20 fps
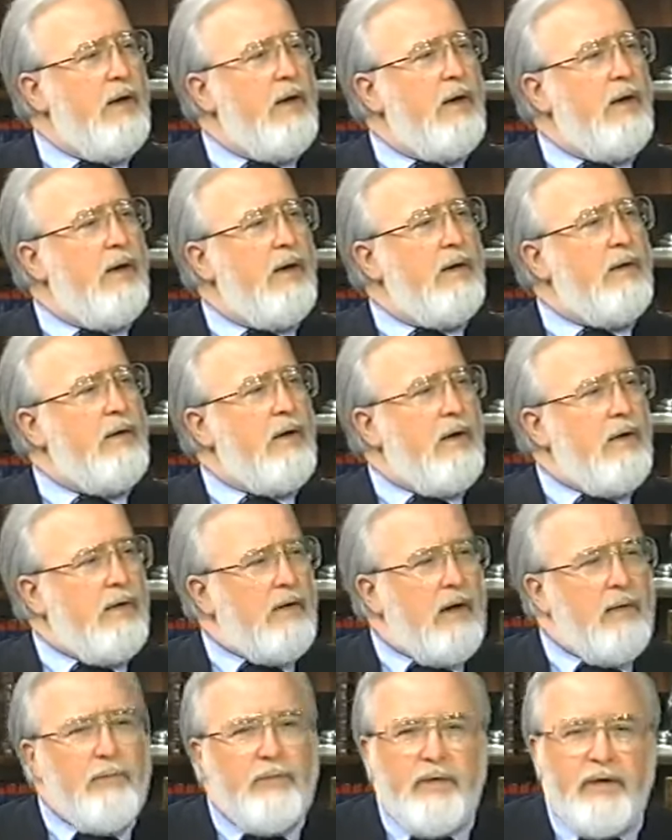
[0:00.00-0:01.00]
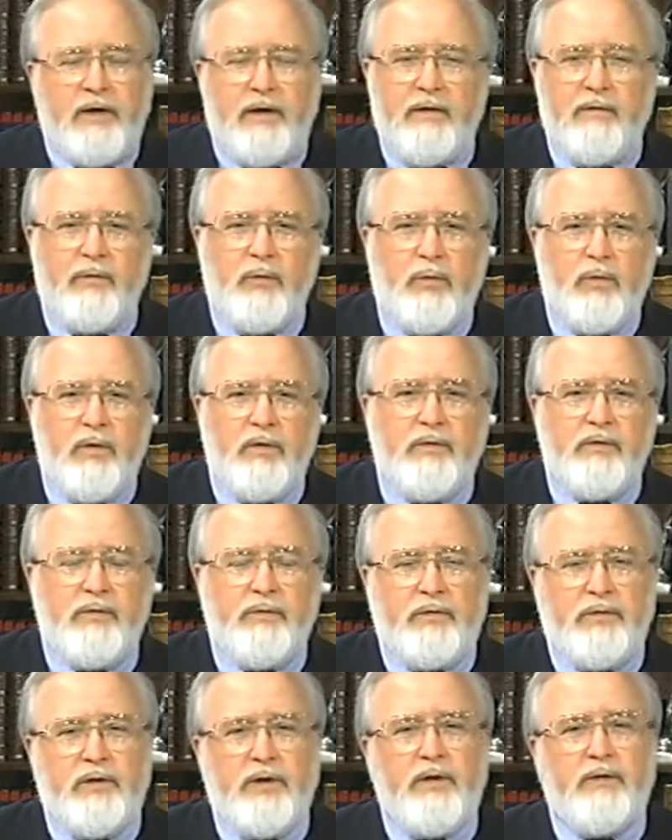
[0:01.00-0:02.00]
And I'm thinking of the words
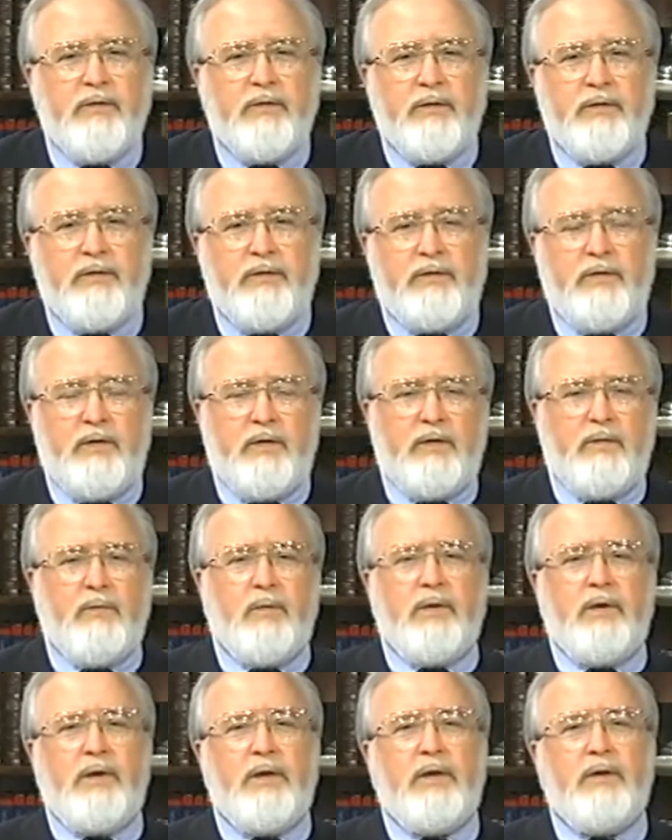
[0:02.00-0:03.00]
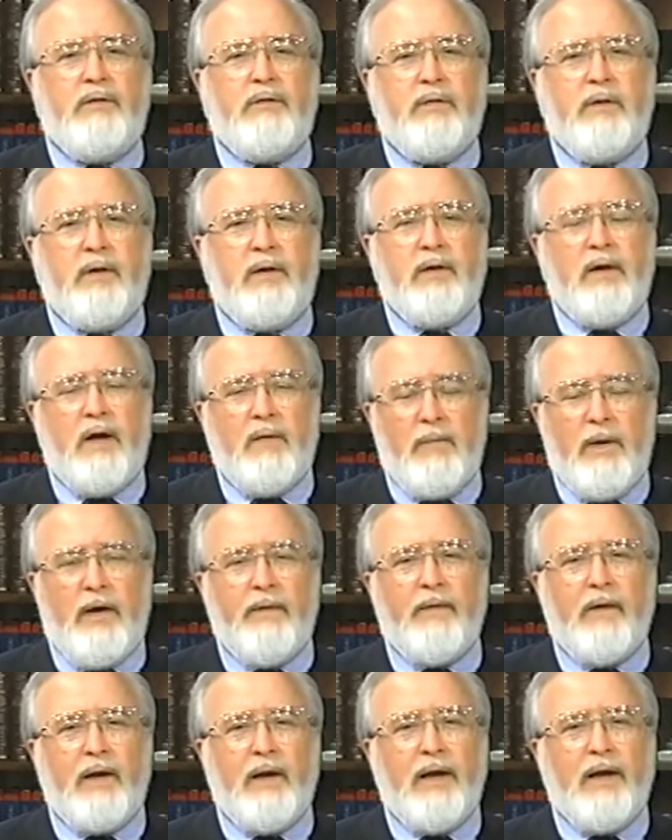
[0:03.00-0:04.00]
of Jesus when he said
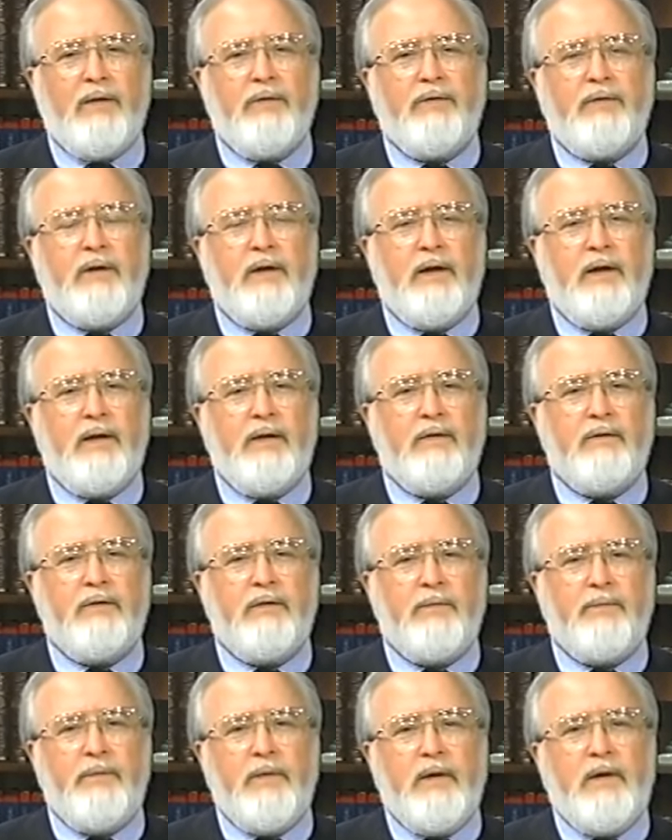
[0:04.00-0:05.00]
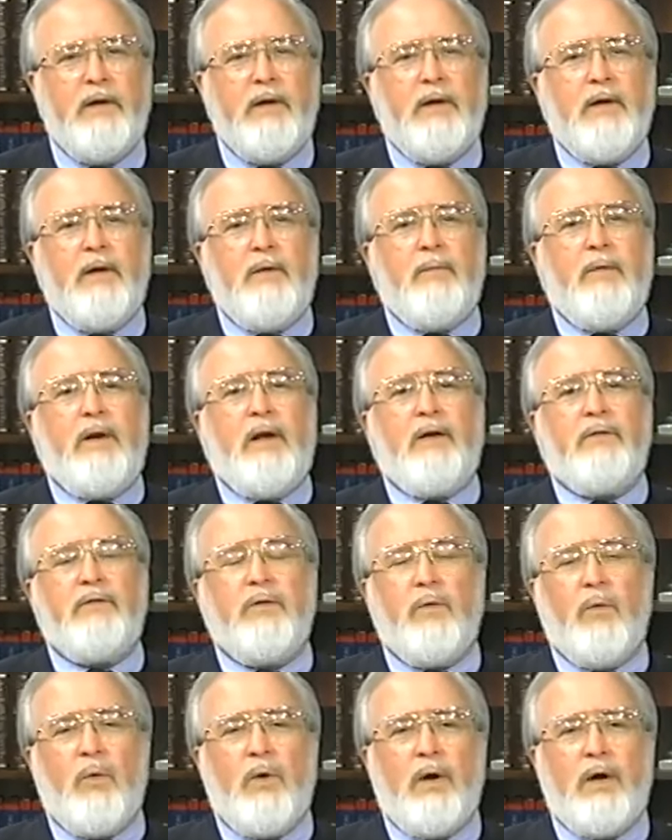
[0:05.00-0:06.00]
about the last days, "But as
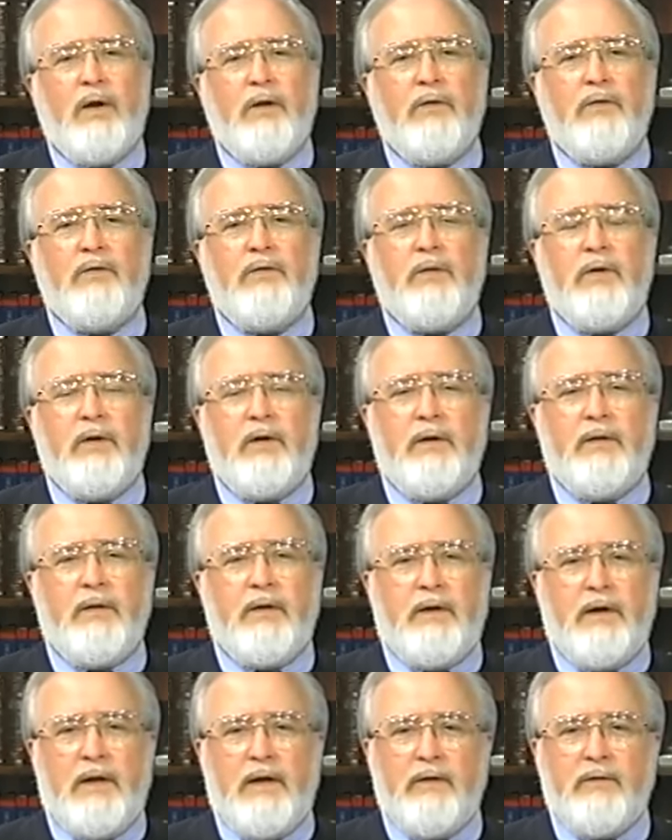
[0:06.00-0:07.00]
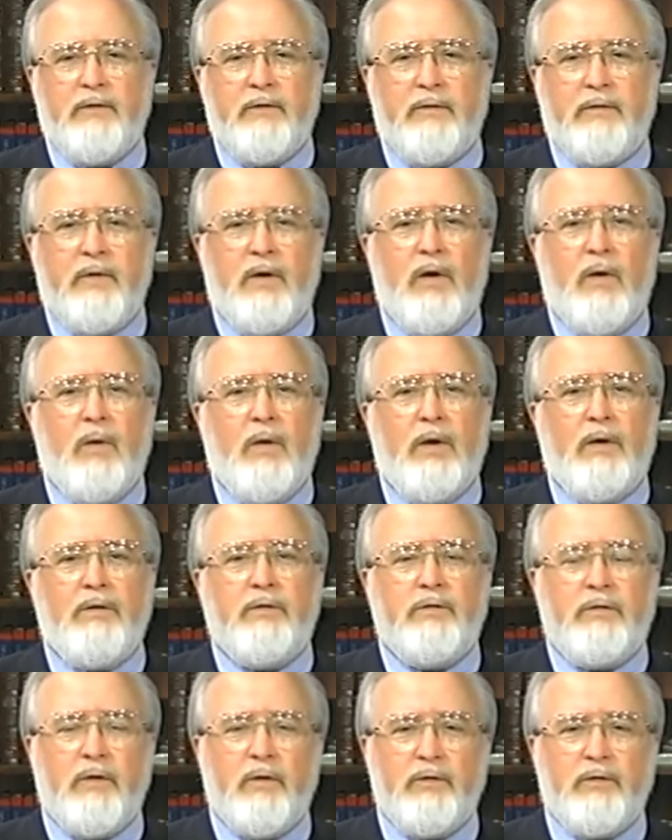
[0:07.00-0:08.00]
it was in the days of Noah,
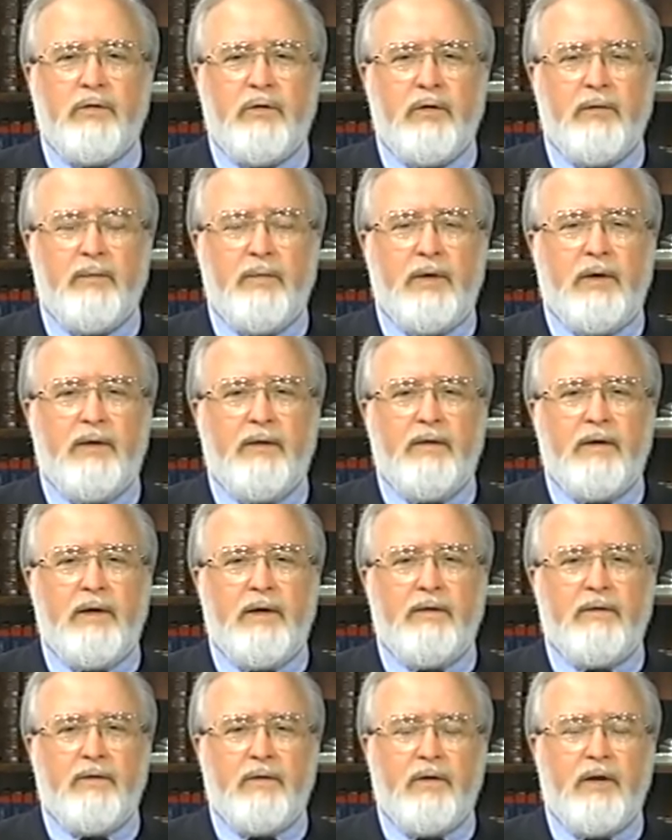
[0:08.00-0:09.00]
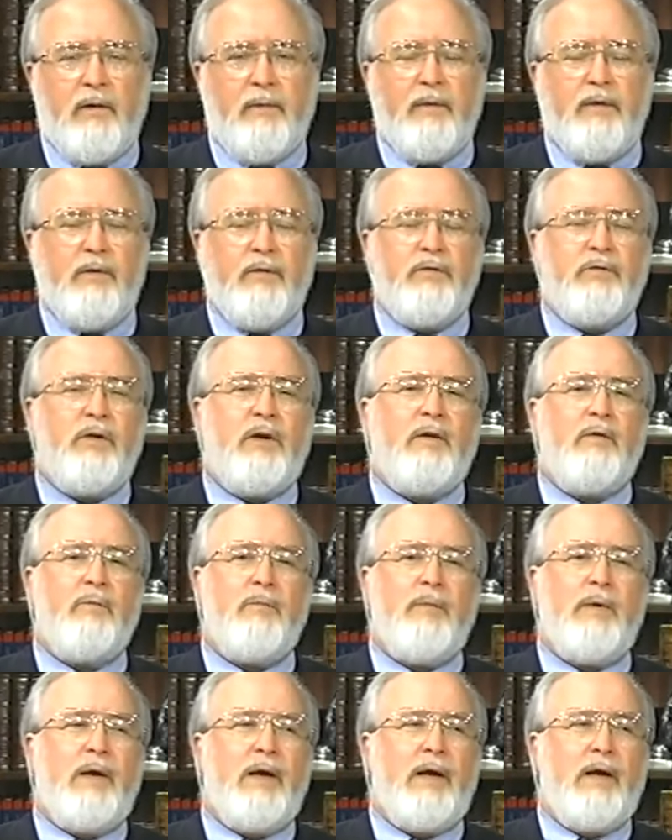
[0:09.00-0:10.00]
so shall it be in the days of the coming of the Son
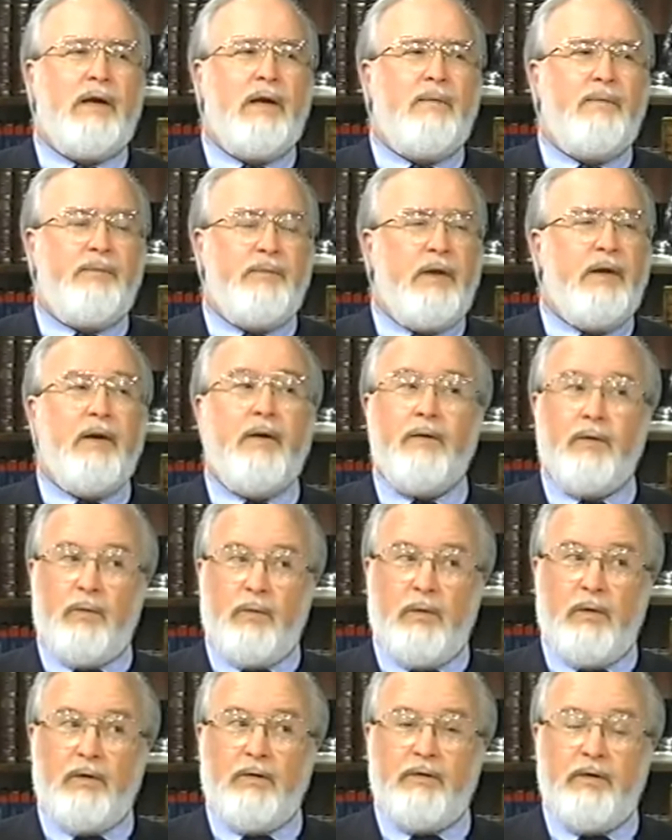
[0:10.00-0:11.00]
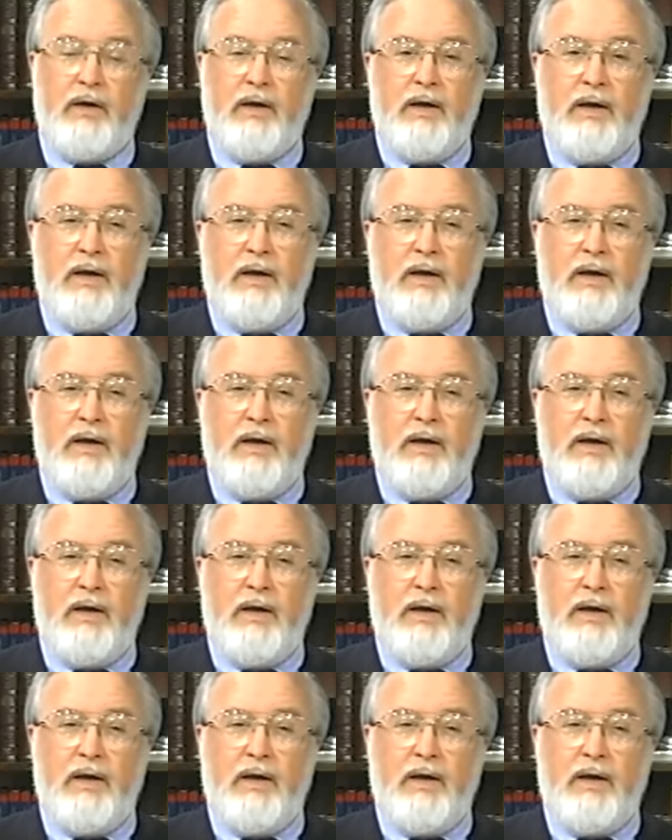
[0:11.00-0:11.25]
of Man." In other words,